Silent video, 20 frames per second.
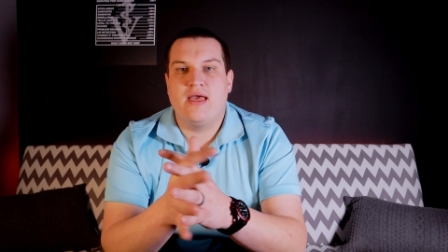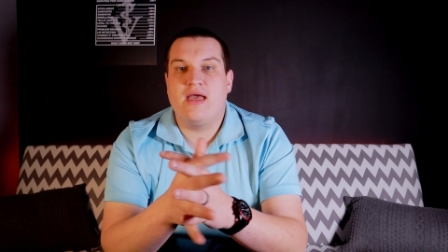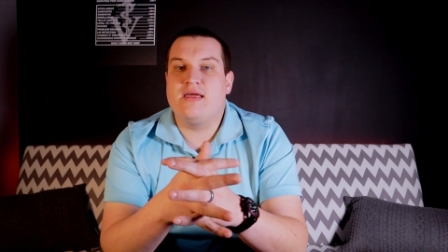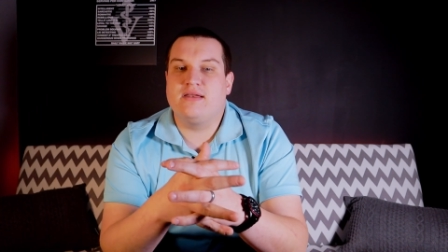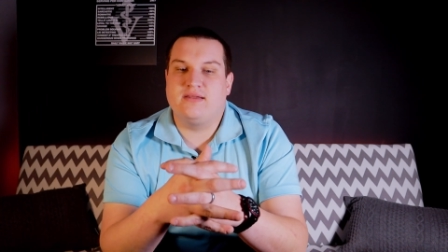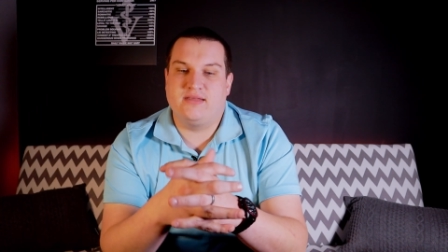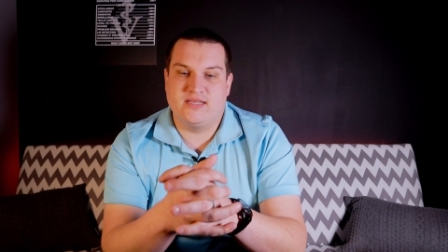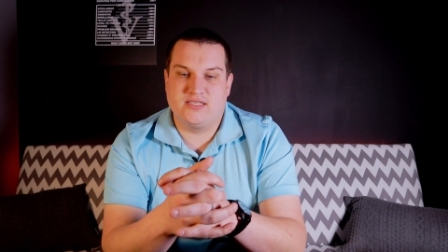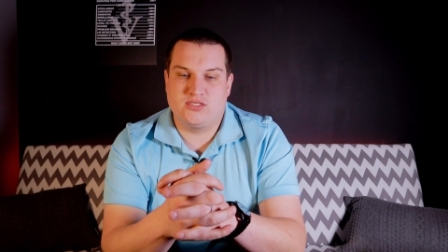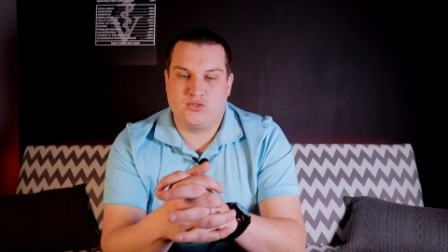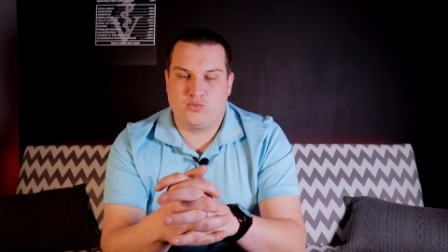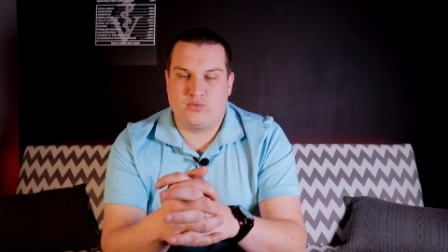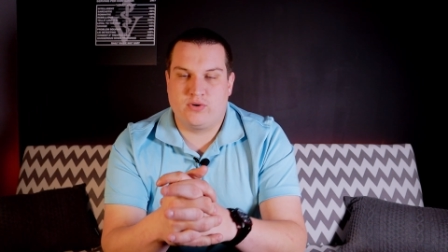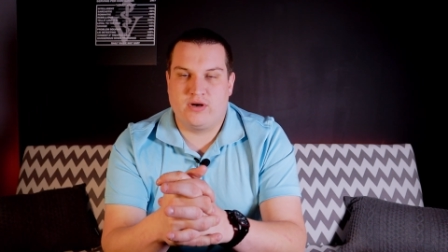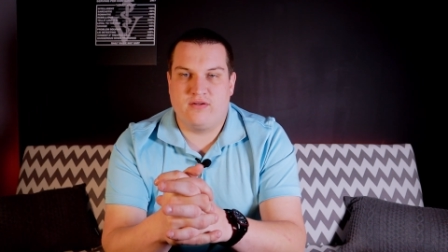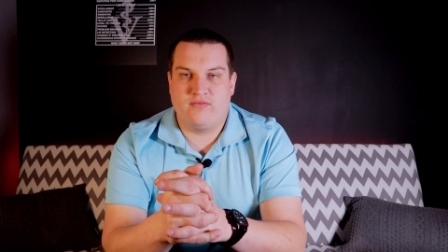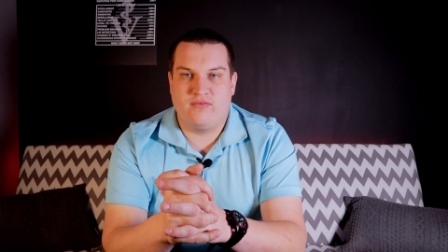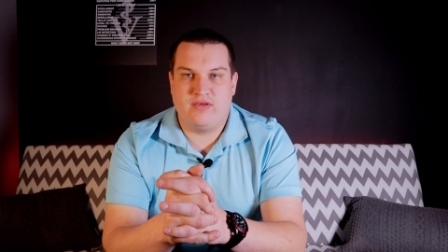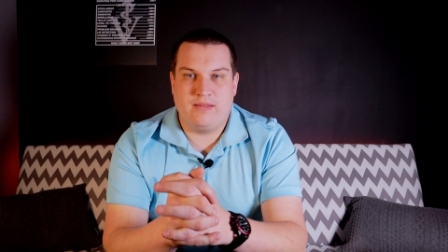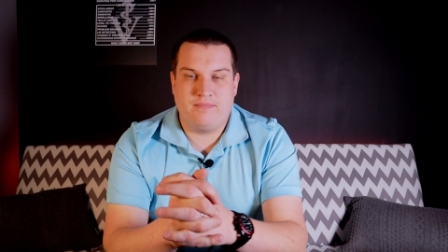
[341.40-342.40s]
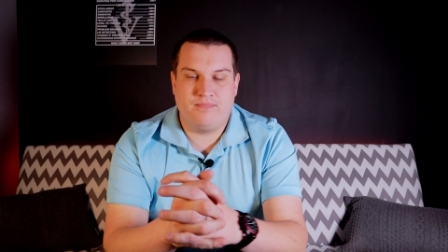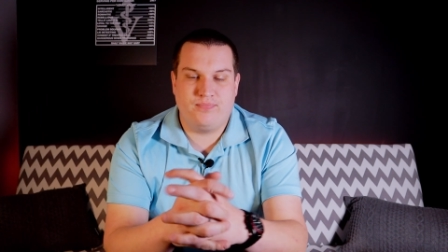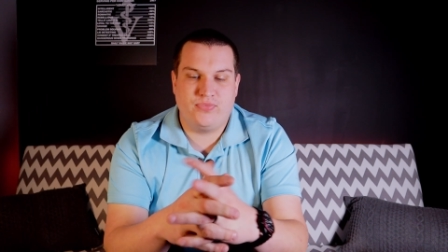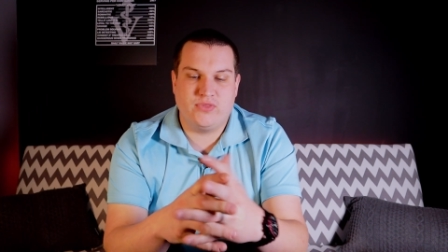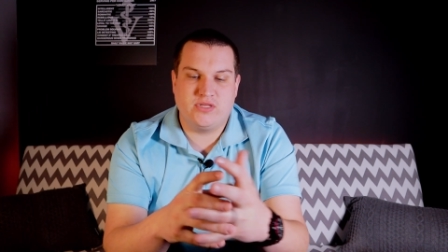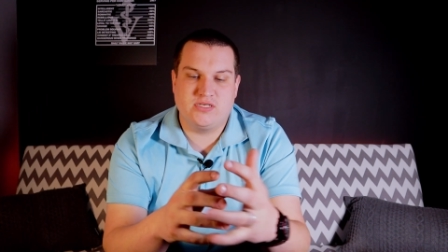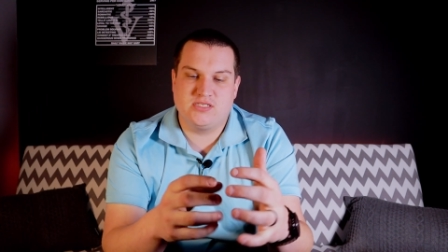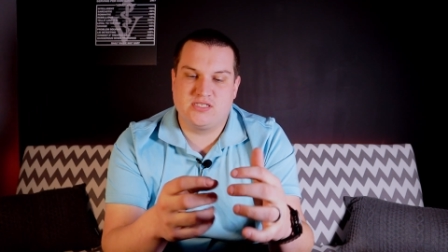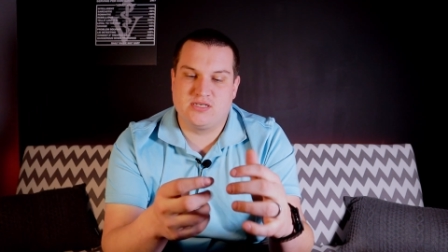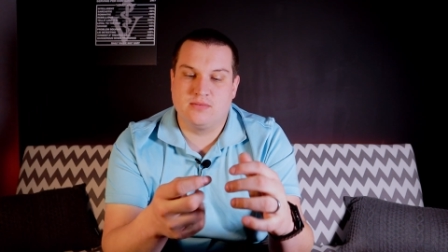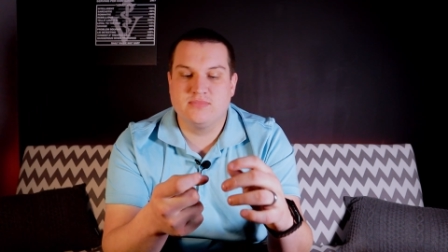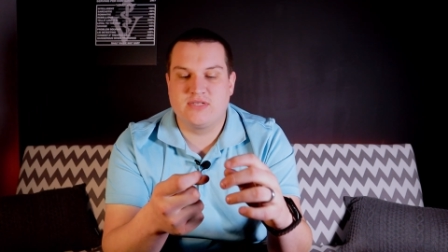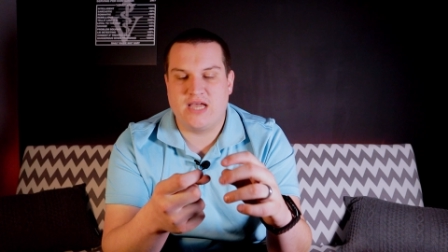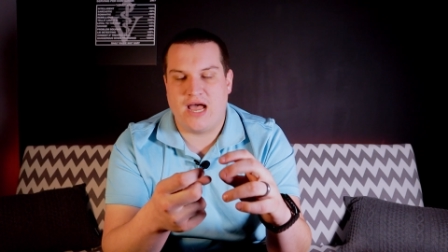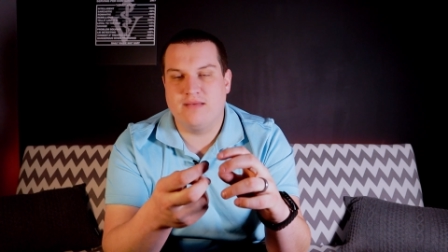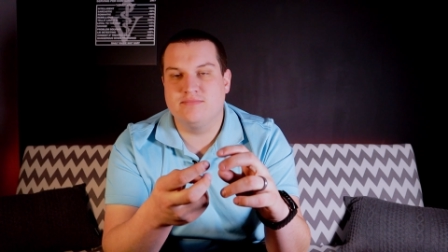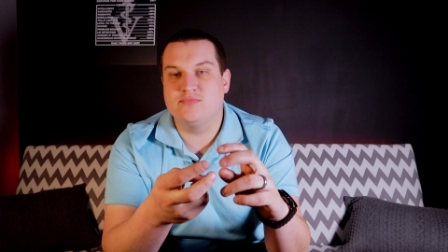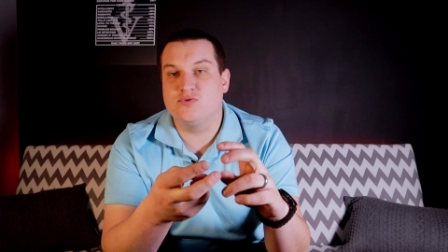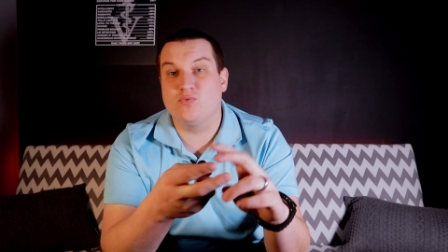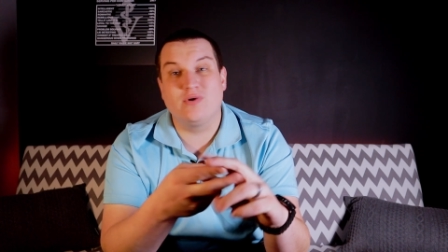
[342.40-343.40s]
and gets rid of it.
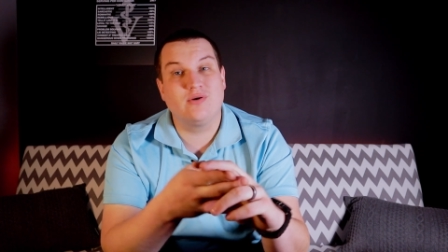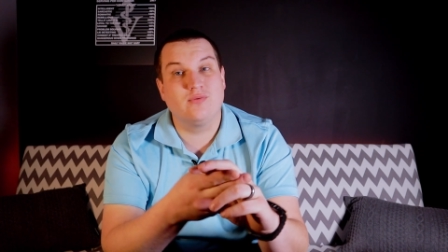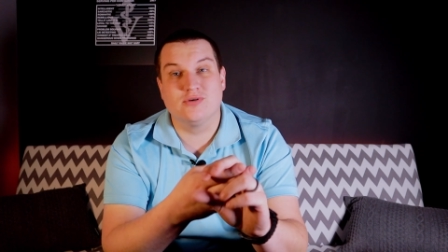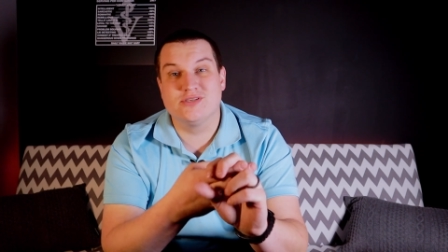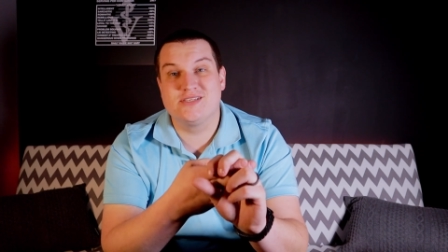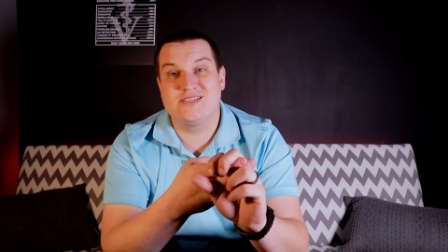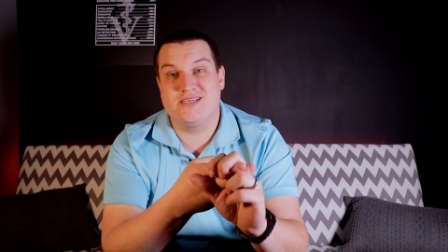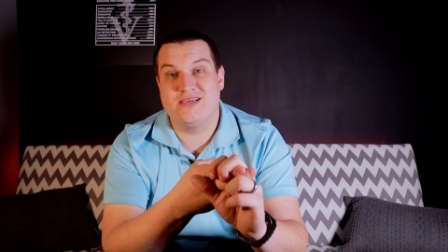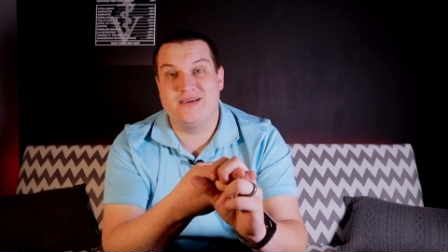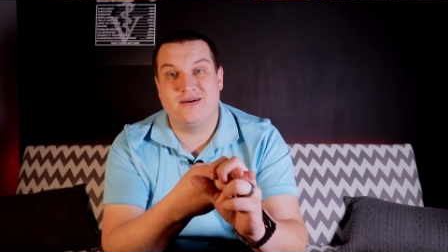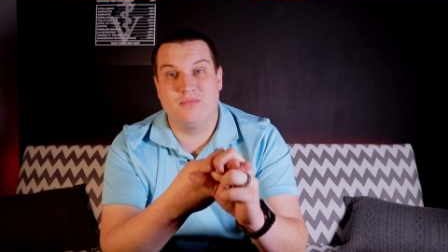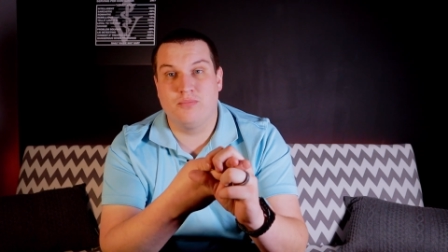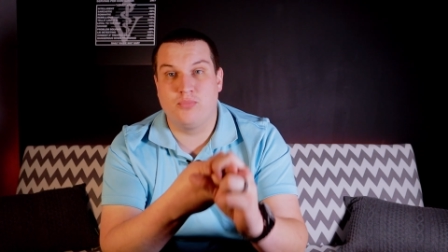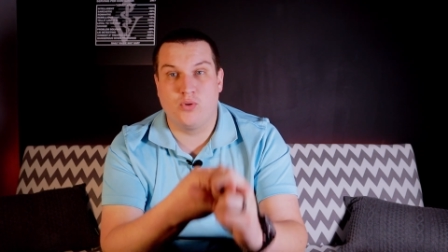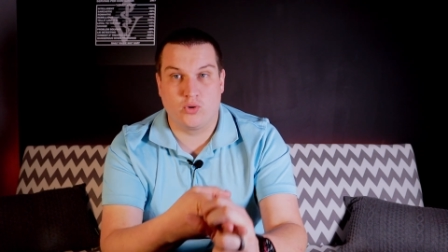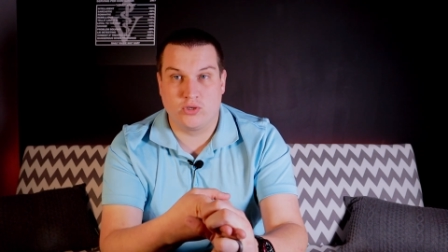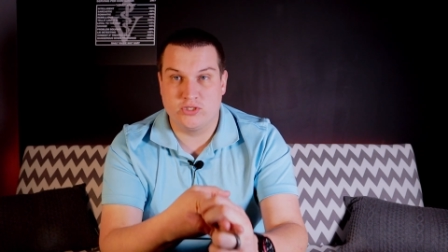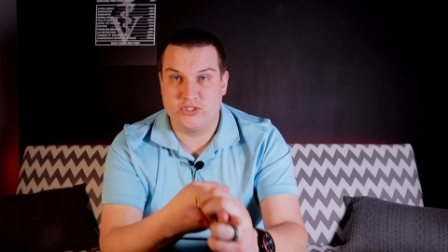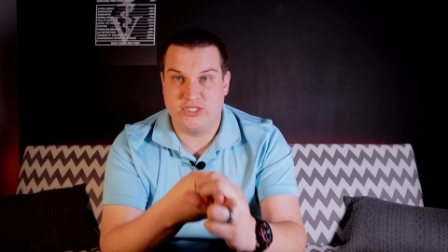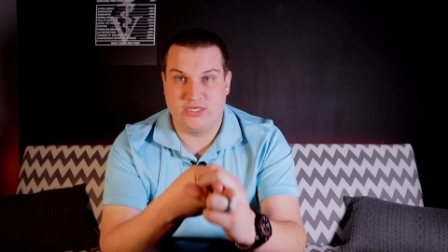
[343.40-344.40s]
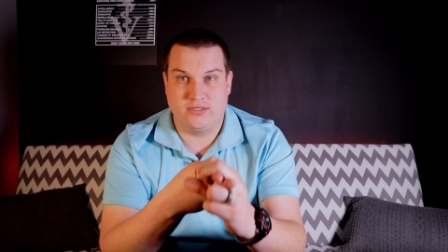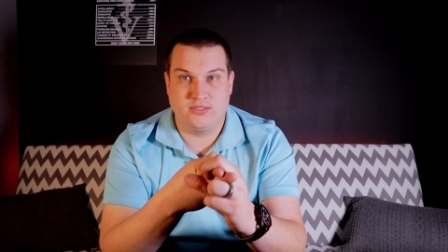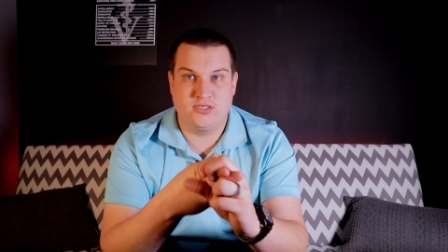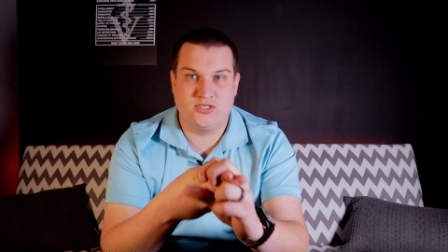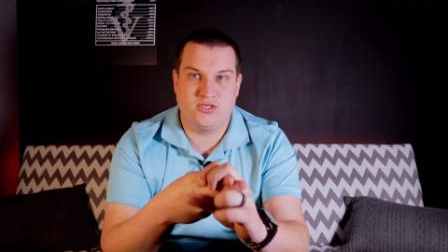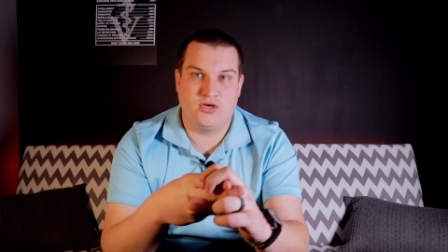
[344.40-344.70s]
Sometimes we will see abortion.